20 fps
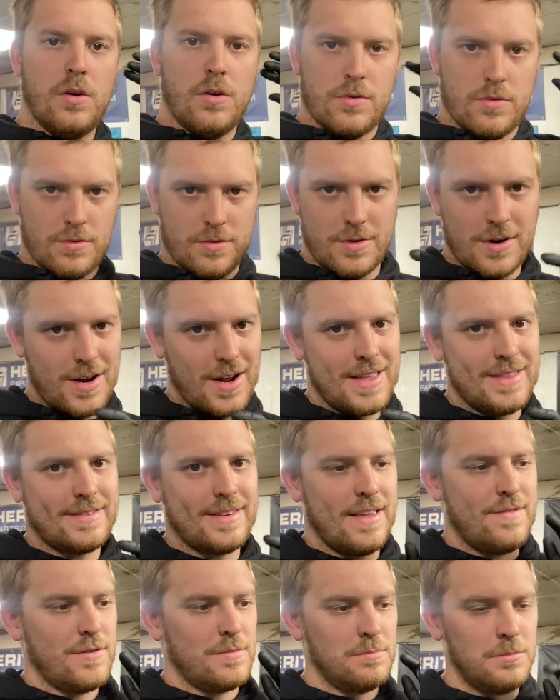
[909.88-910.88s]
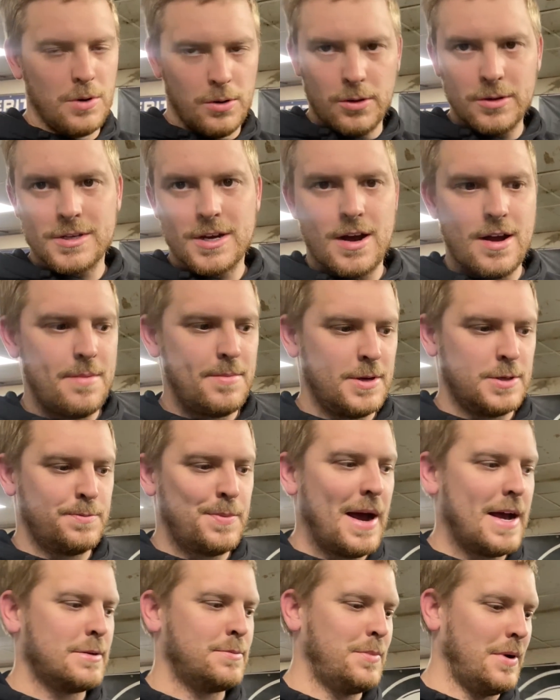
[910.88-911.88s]
Right, even more time has
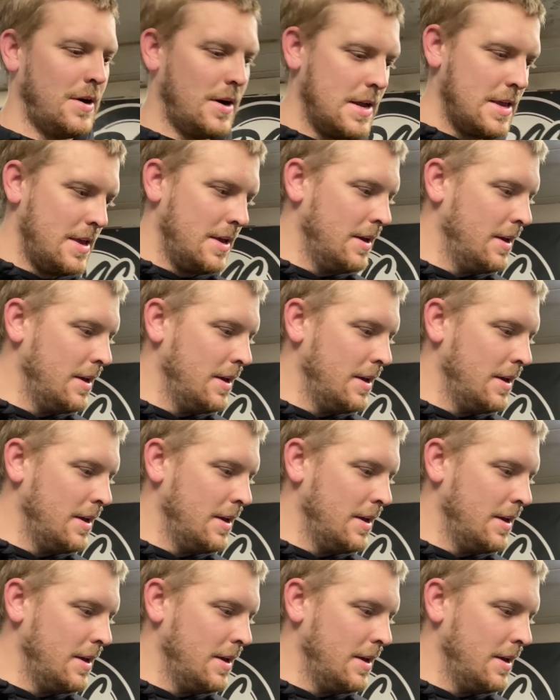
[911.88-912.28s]
passed by.